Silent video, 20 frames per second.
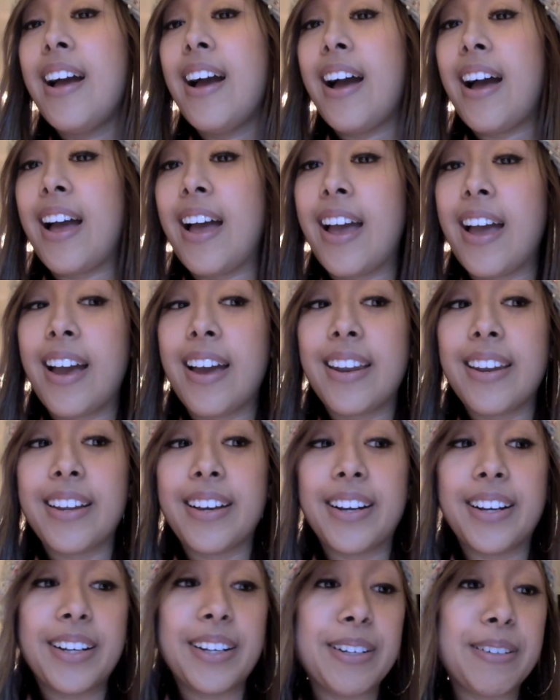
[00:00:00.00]

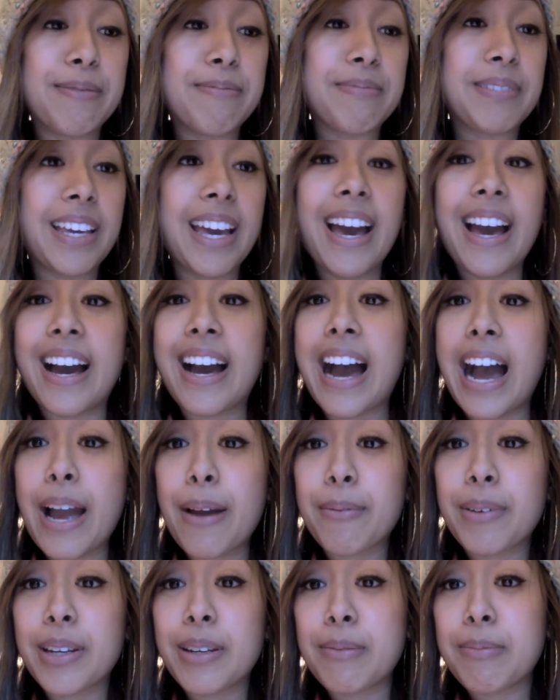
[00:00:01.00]
And yeah,
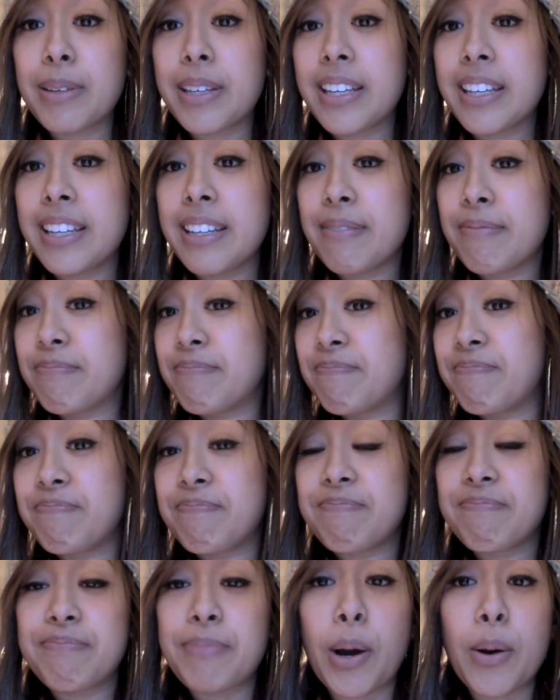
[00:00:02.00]
I'm gonna be
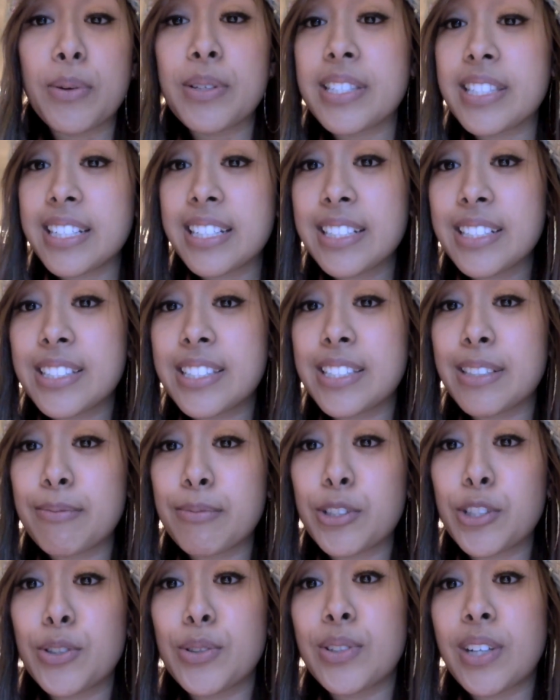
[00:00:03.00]
posting
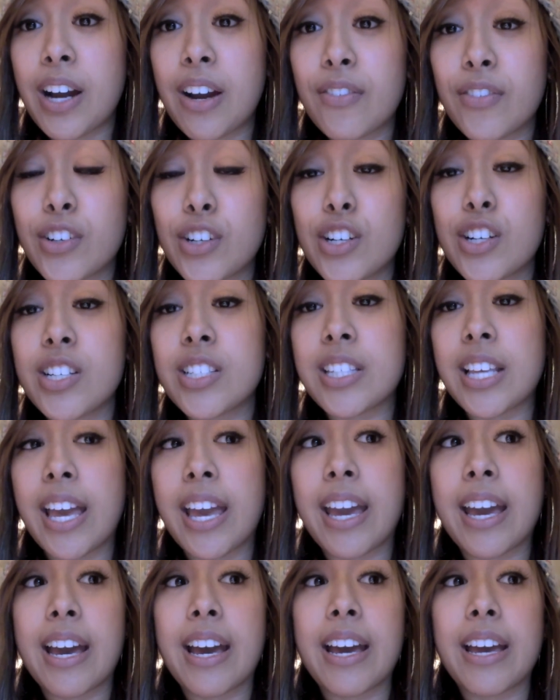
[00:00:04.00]
some new covers
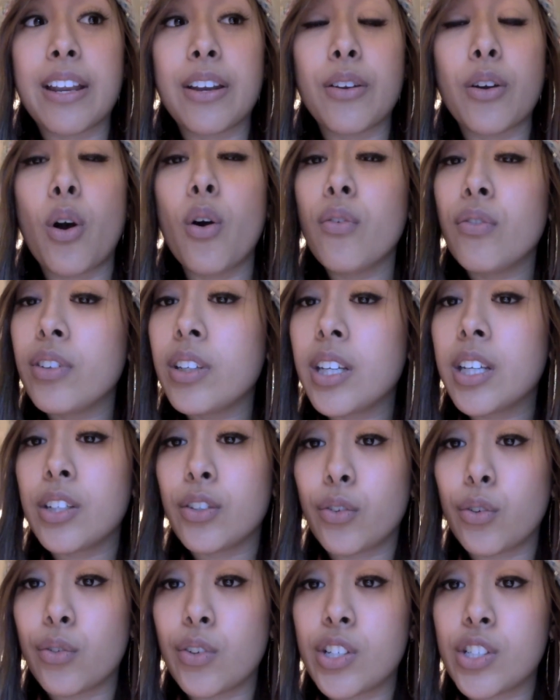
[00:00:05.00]
and hopefully a
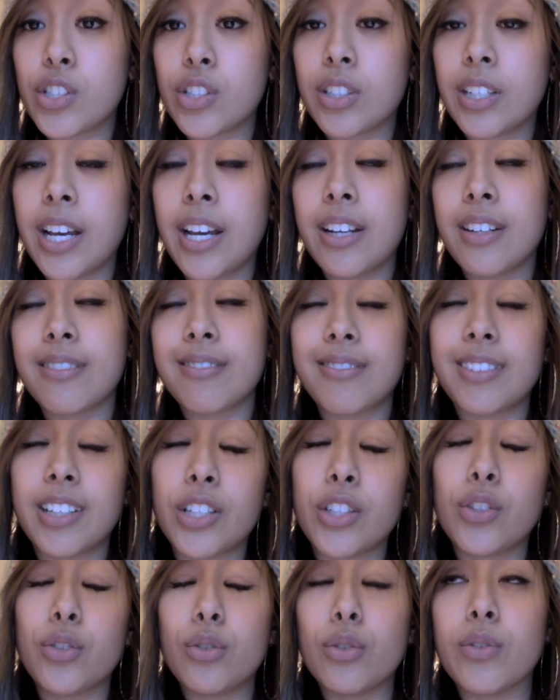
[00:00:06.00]
new original, not a
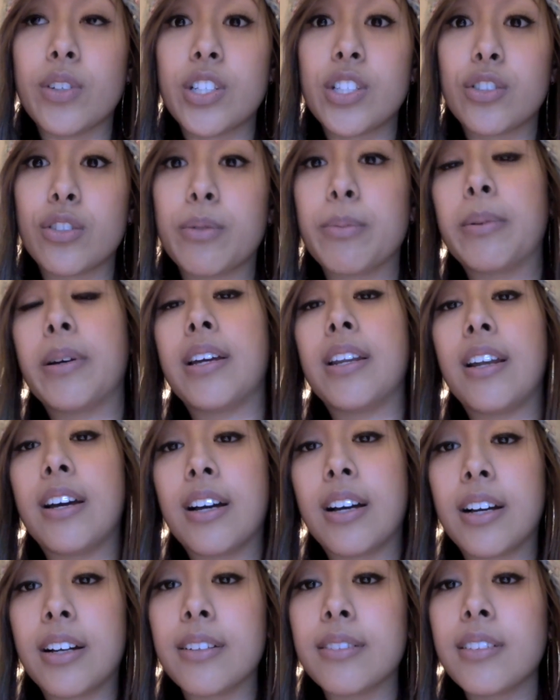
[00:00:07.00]
new original, but
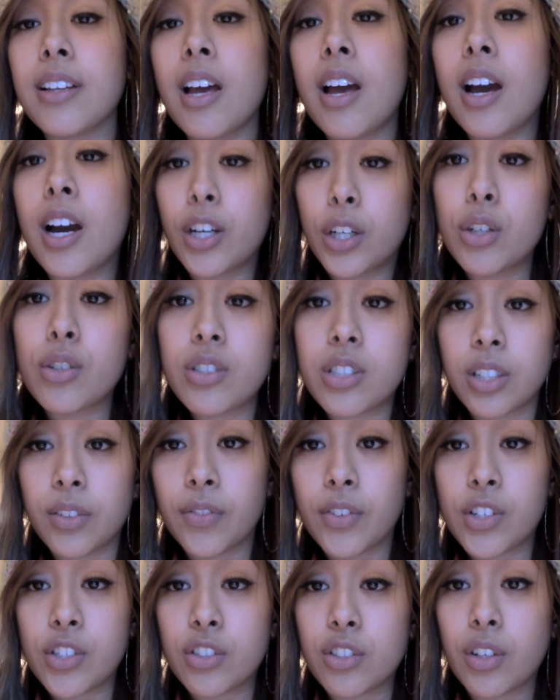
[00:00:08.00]
acoustic
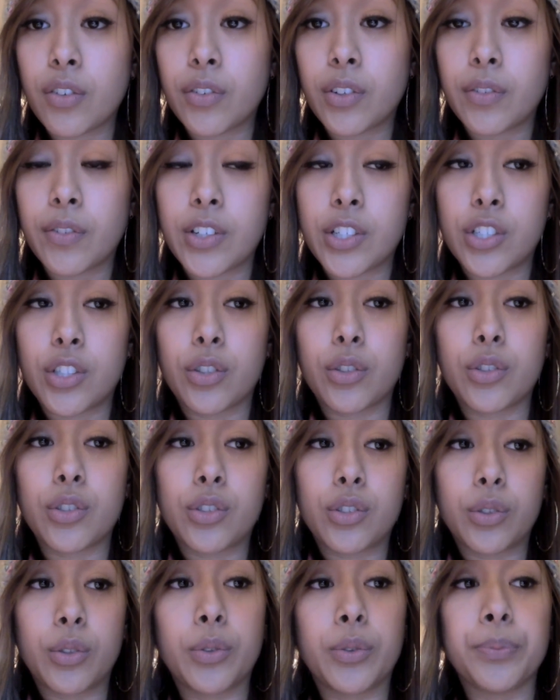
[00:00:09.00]
version of an original
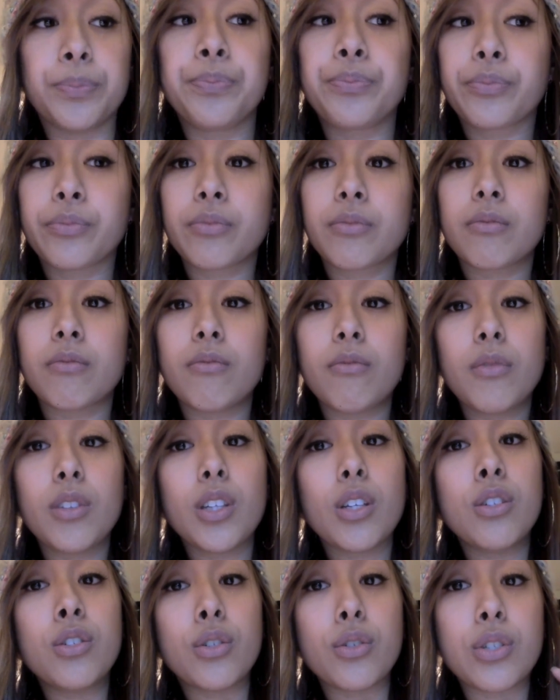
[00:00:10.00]
soon.
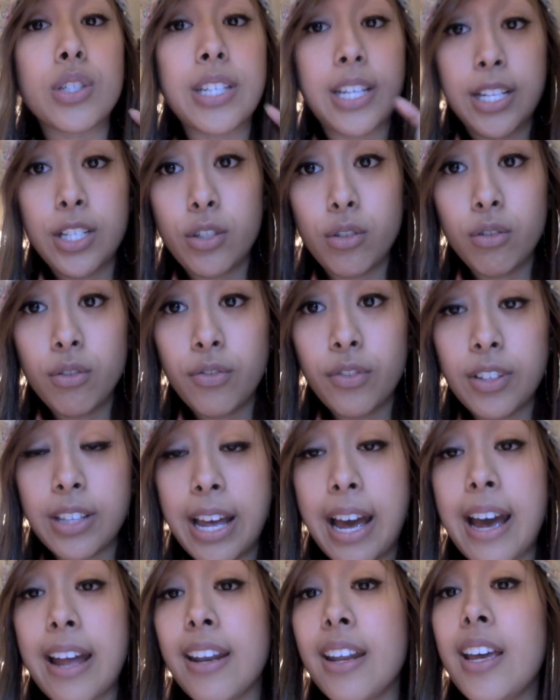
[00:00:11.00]
So stay tuned for
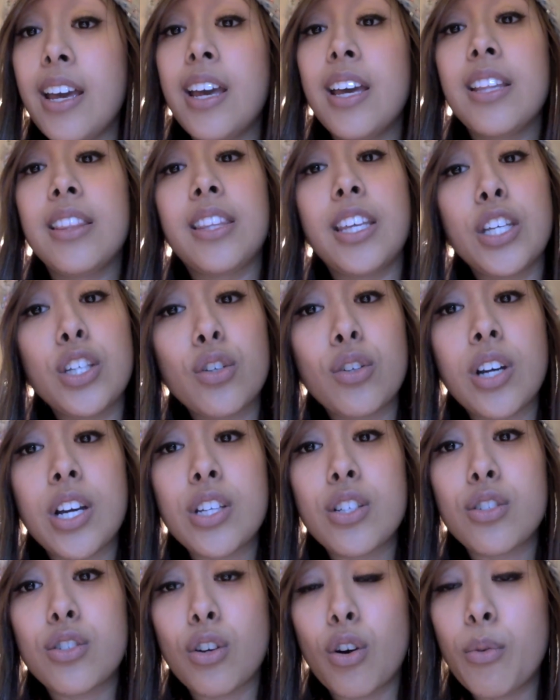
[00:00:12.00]
that. Thank you
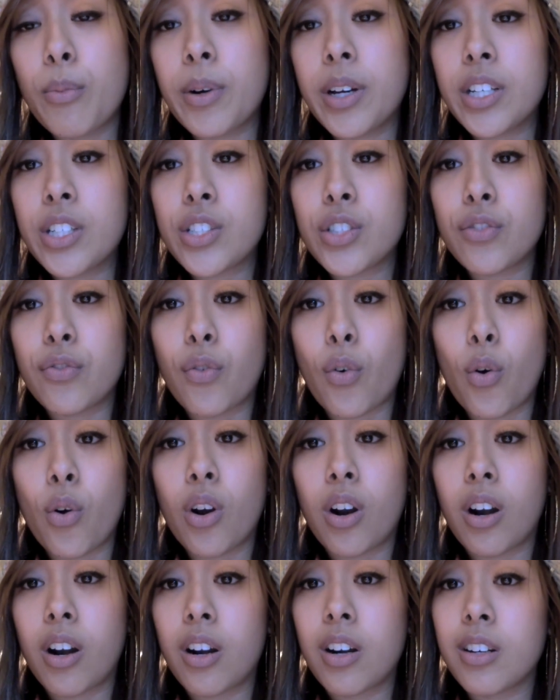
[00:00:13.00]
guys so much
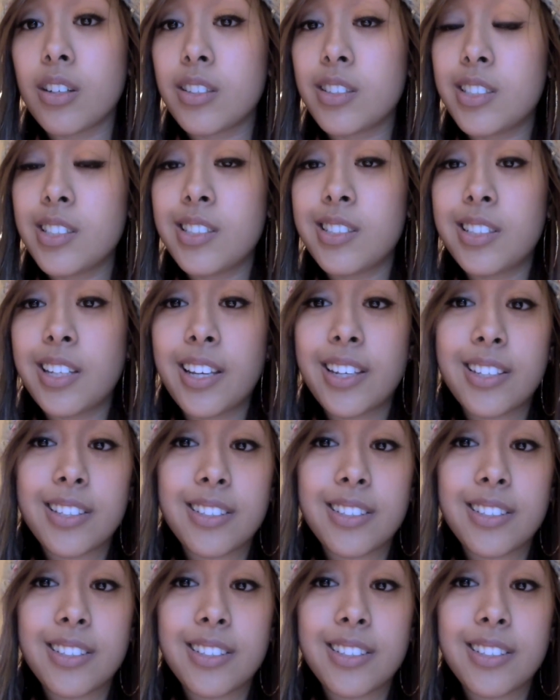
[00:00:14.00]
for just like